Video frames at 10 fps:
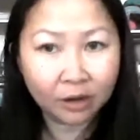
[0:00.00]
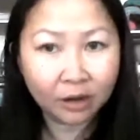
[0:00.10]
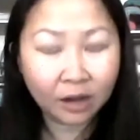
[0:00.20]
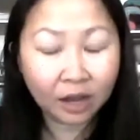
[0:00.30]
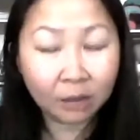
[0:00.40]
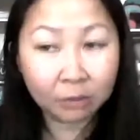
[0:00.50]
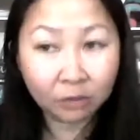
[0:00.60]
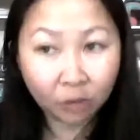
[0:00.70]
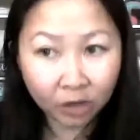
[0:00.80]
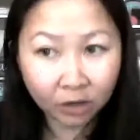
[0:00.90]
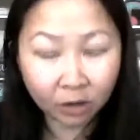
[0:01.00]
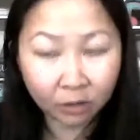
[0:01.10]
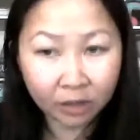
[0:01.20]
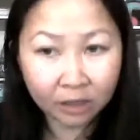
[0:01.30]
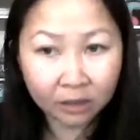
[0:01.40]
and before you know
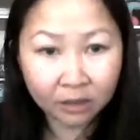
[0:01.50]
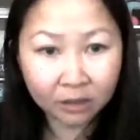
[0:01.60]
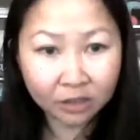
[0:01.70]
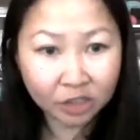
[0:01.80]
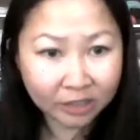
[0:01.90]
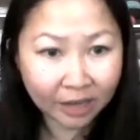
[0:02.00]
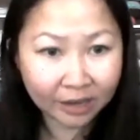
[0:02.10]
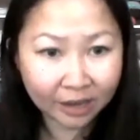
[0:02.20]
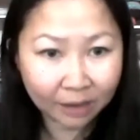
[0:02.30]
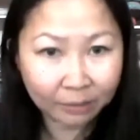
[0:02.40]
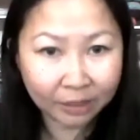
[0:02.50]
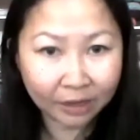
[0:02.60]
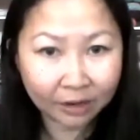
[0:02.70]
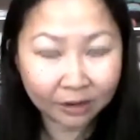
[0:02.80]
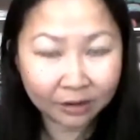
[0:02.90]
it, she's got a gambling
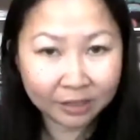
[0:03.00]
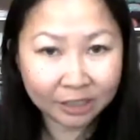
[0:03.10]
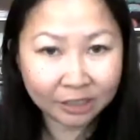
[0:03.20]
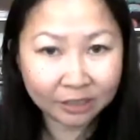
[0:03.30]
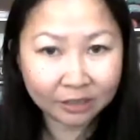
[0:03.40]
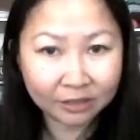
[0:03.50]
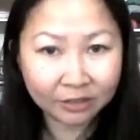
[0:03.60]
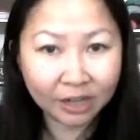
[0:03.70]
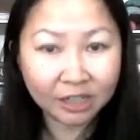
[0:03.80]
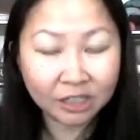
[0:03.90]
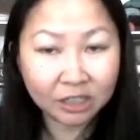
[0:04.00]
addiction, right?